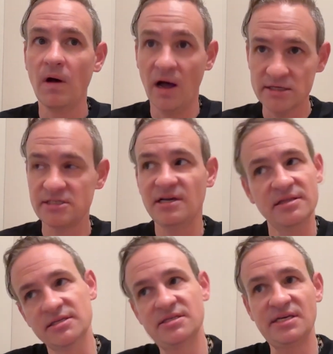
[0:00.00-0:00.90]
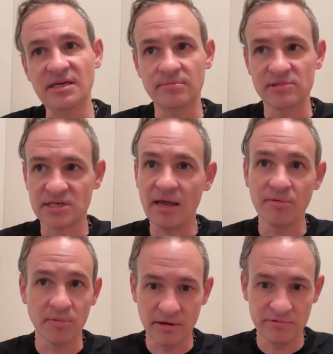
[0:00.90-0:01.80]
us in this team is
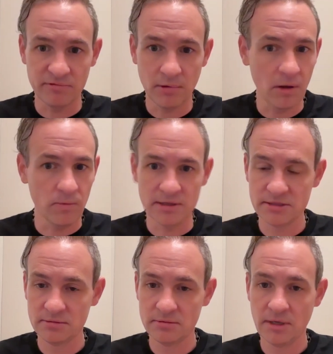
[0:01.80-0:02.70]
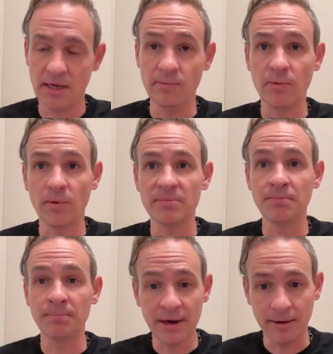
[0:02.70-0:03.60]
capable of always. And we want to be
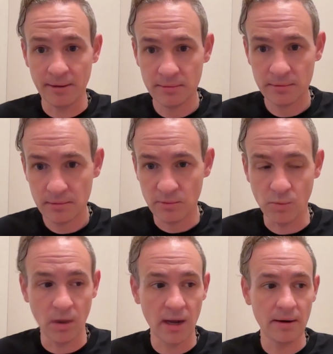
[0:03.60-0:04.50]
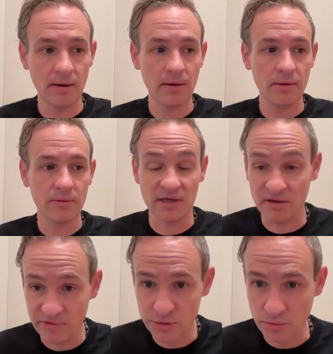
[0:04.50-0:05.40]
better. We want the
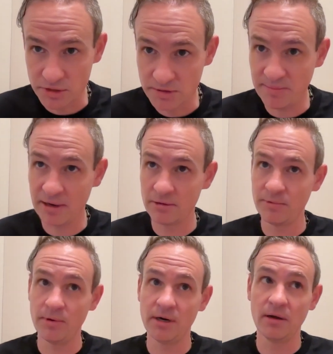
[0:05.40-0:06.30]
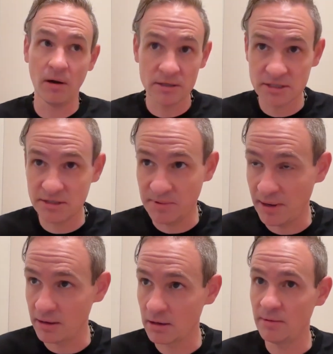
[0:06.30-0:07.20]
individuals to be better. We want us to be
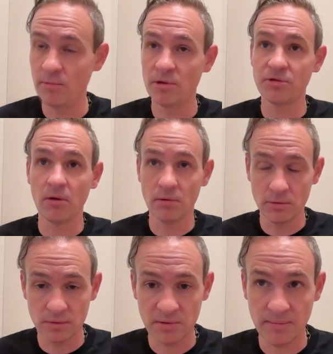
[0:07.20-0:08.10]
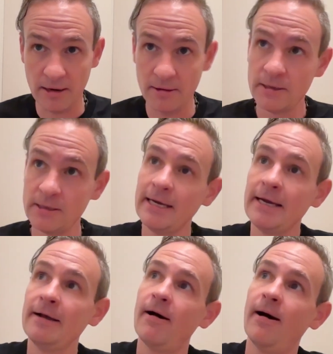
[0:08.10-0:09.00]
better, and we want the whole to be better.
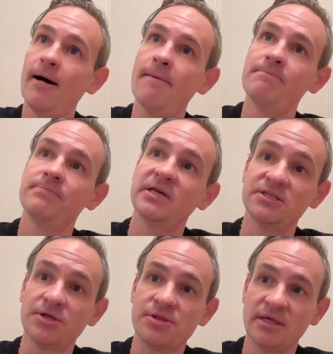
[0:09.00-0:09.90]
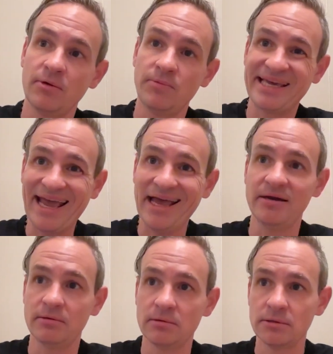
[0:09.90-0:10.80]
It's the thing that we
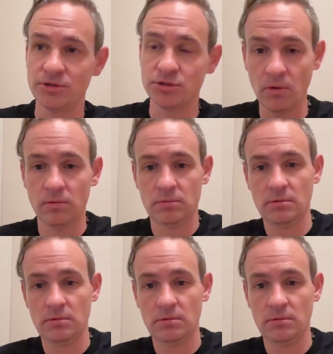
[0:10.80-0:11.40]
can control.